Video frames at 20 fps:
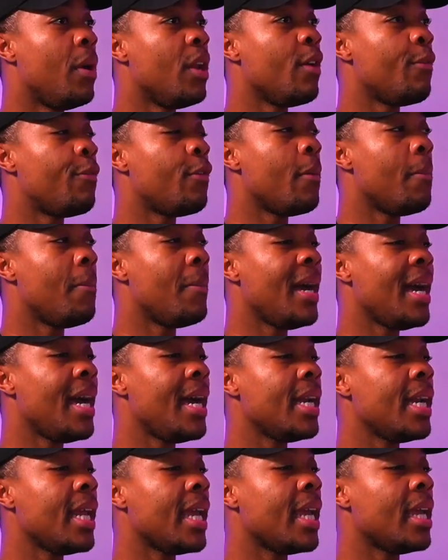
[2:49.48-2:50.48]
But if a
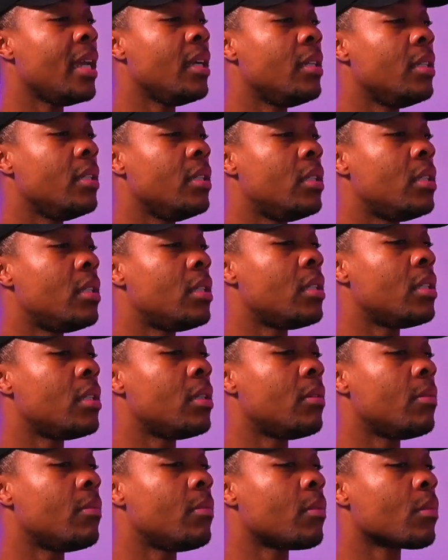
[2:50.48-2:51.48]
man is
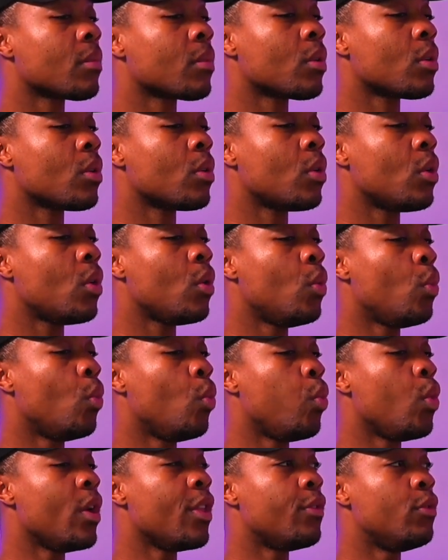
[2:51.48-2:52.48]

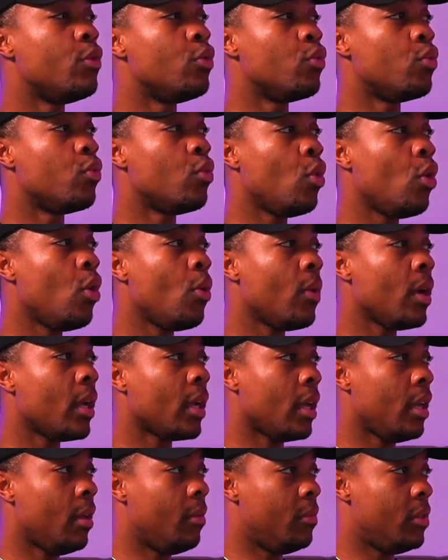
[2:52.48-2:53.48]

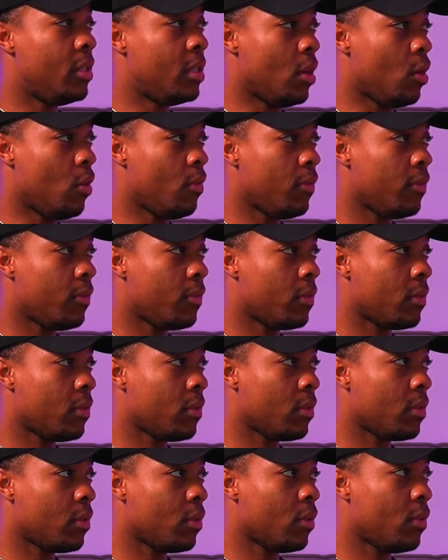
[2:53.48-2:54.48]
withdrawing himself
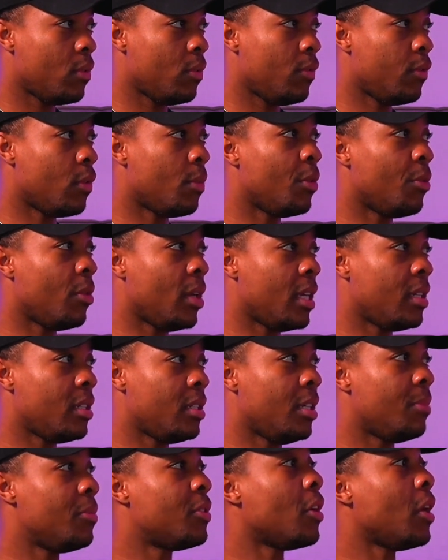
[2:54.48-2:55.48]
from the
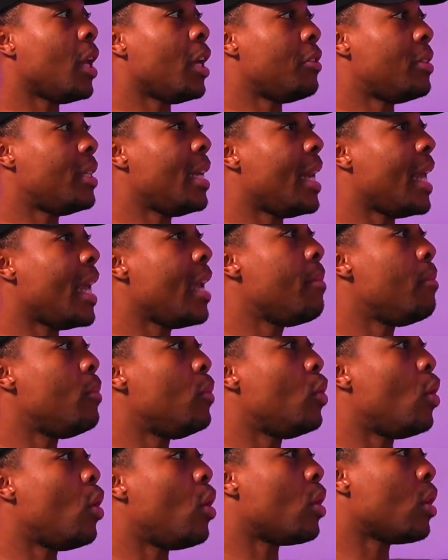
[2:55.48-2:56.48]
relationship, so like you said, him
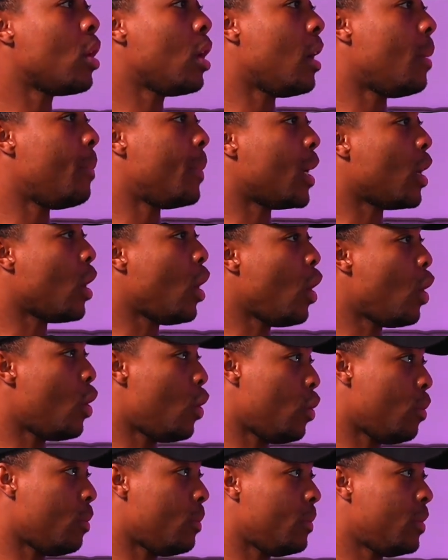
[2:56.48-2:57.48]
not coming
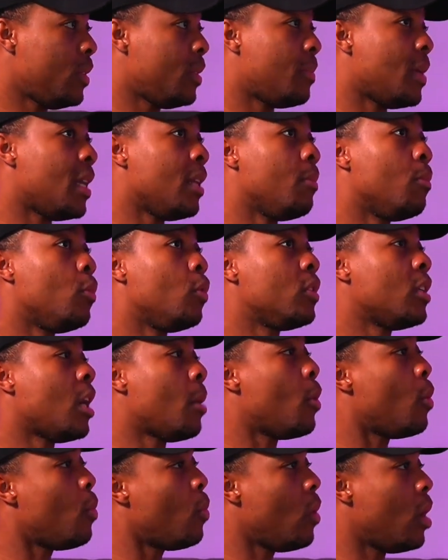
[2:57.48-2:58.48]
home, spending more
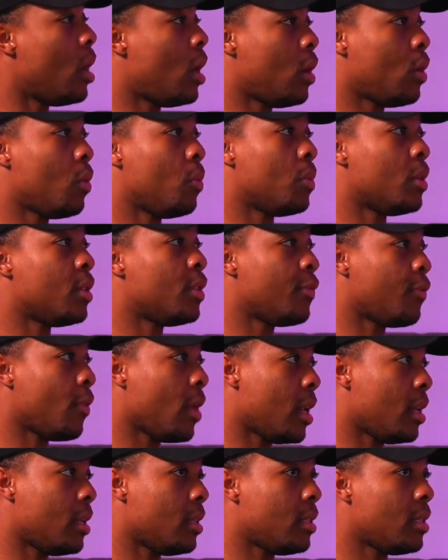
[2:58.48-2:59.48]
time at work or with his
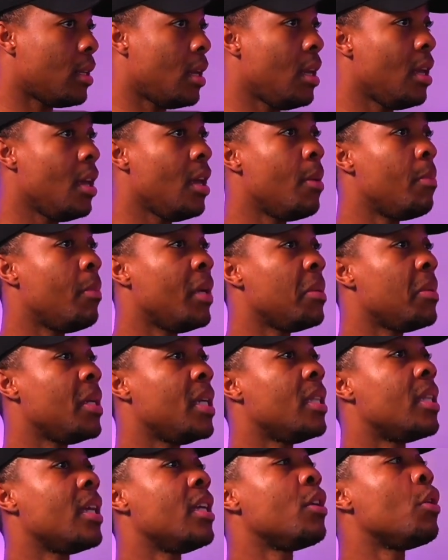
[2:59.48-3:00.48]
friends,
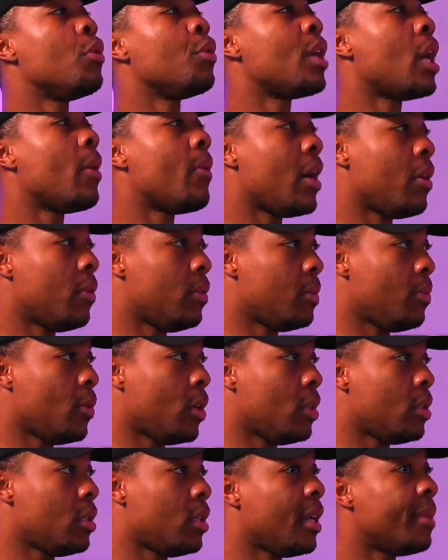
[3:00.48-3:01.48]
maybe they don't go out as
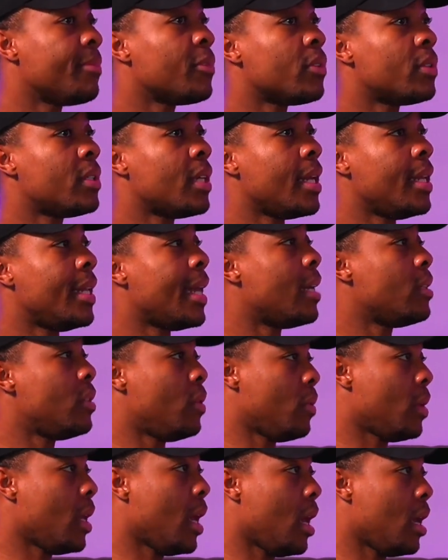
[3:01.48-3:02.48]
much. And I'm not saying that's
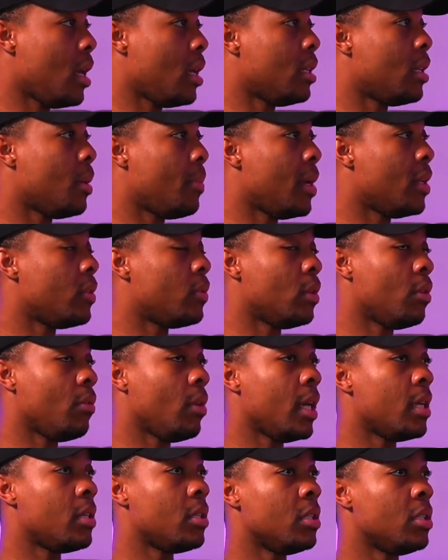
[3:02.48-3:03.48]
okay. It depends on the
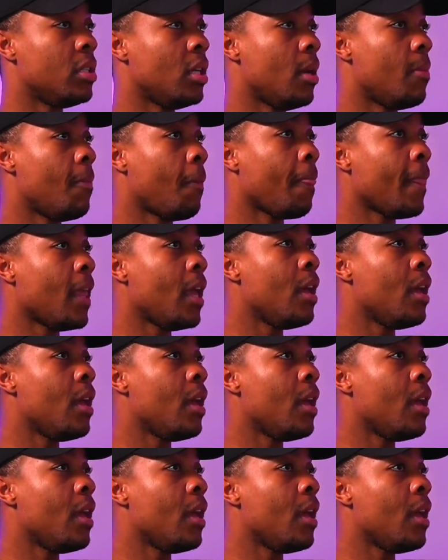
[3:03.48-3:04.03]
relationship.